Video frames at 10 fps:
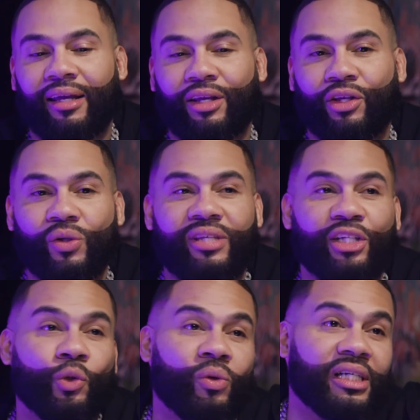you said
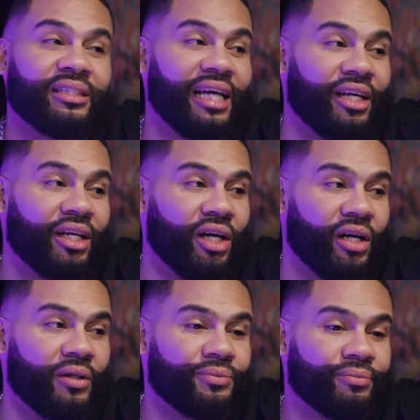you wouldn't date a
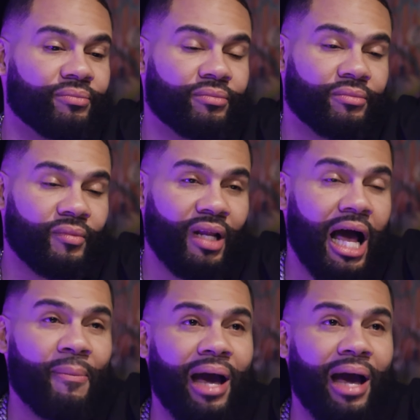girl. I mean,